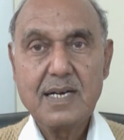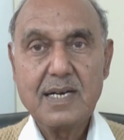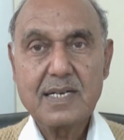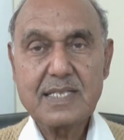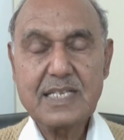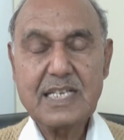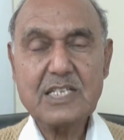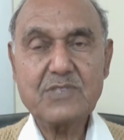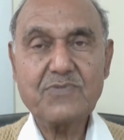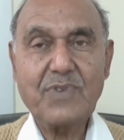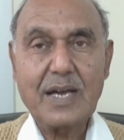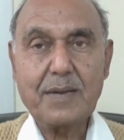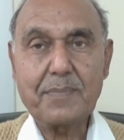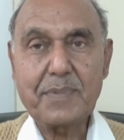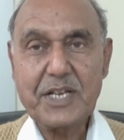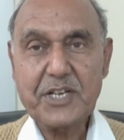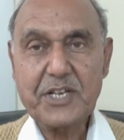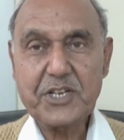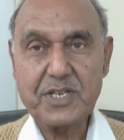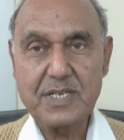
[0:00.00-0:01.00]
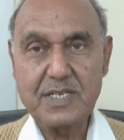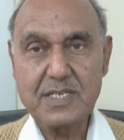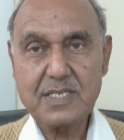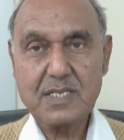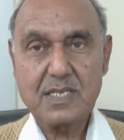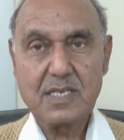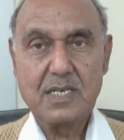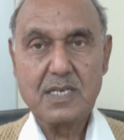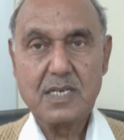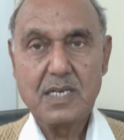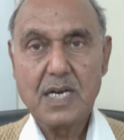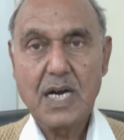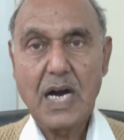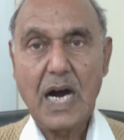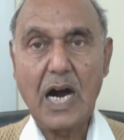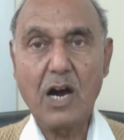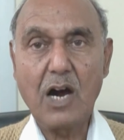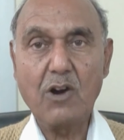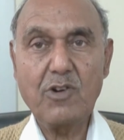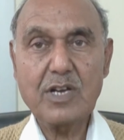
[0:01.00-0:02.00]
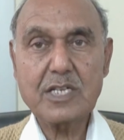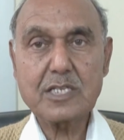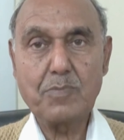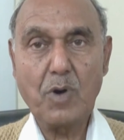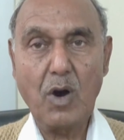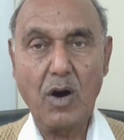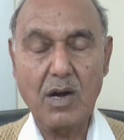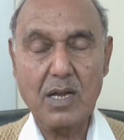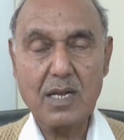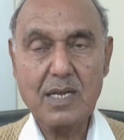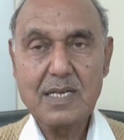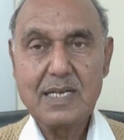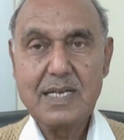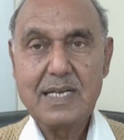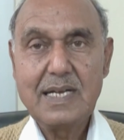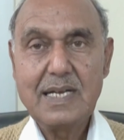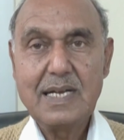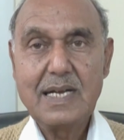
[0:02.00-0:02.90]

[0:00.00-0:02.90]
These vibrations, however small,